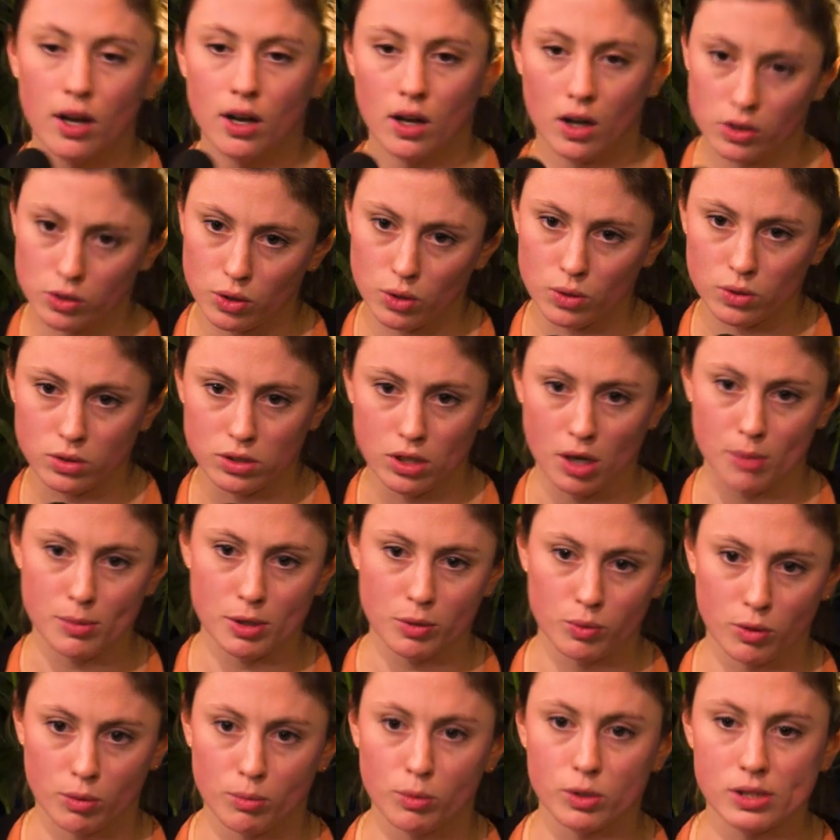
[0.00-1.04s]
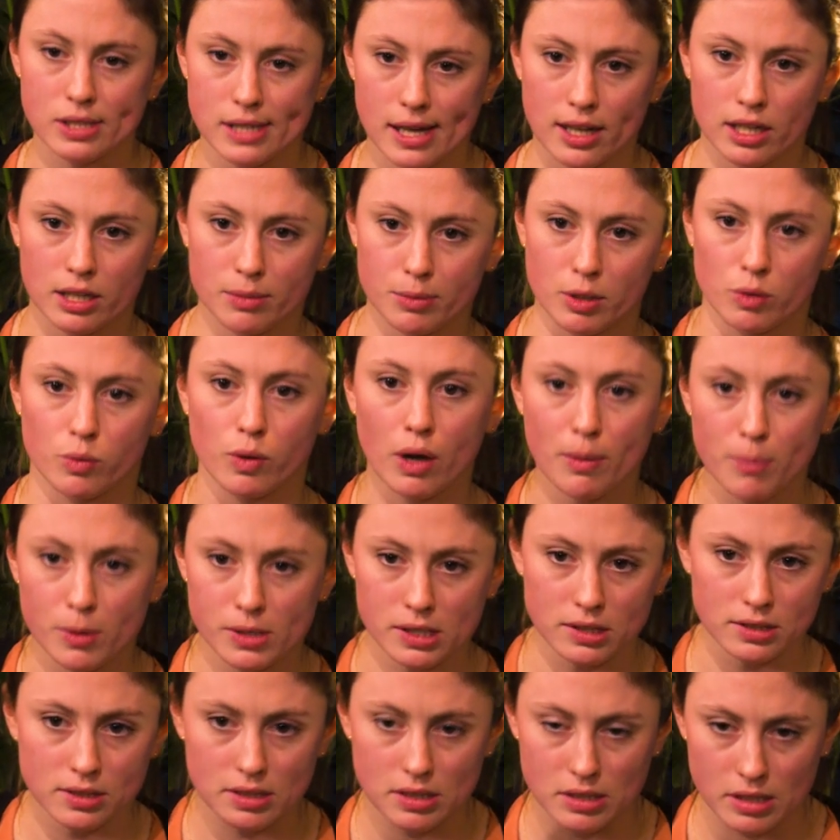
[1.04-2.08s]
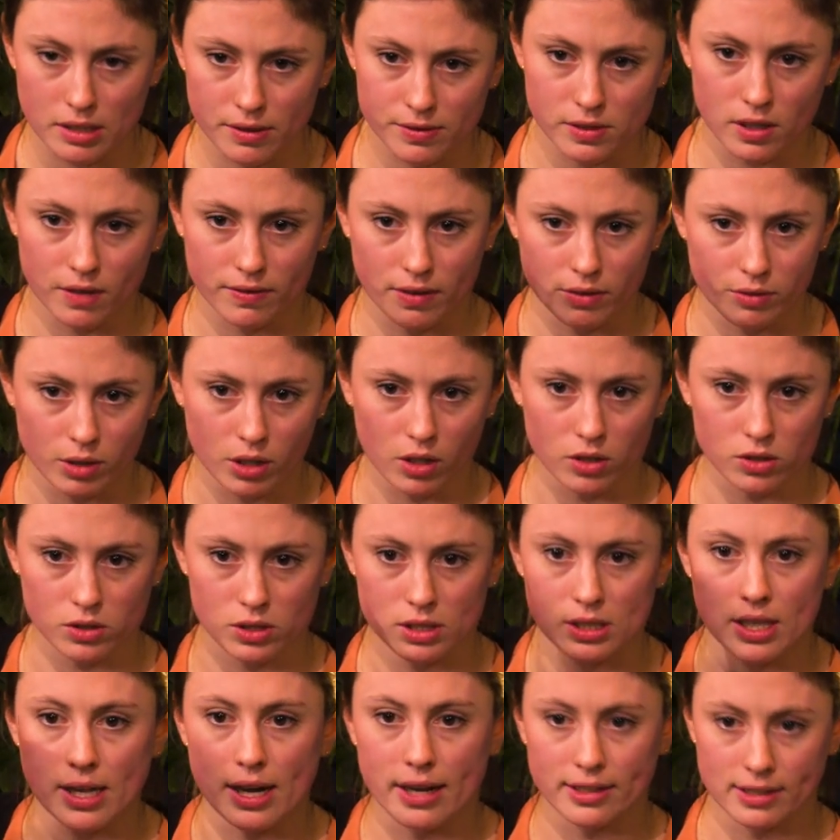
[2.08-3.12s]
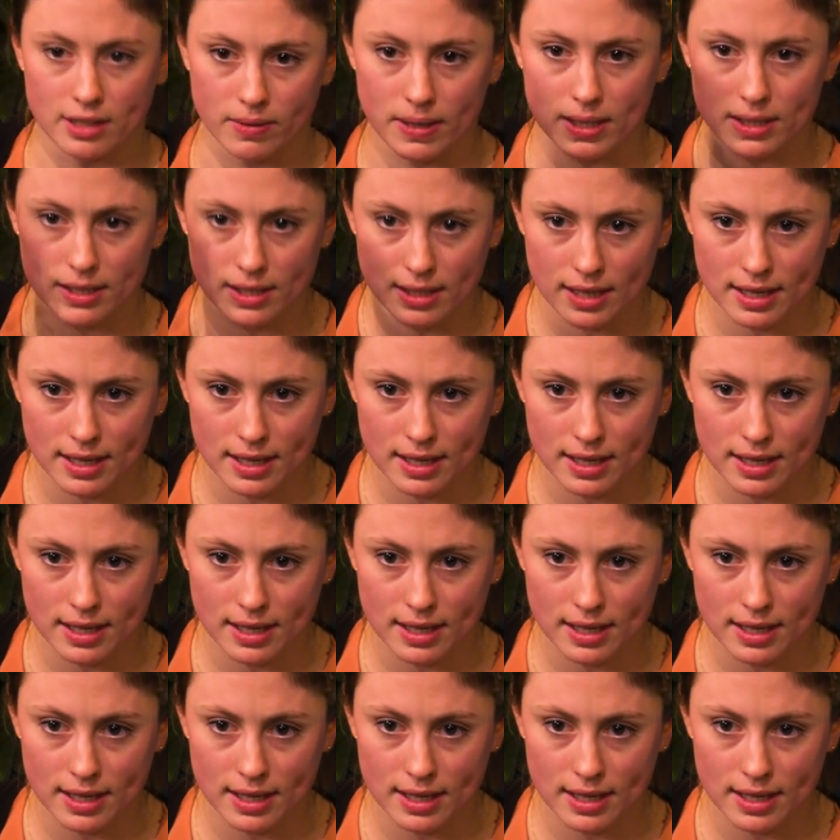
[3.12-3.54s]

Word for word: On the long term, it will most likely be representatives of every country that are directly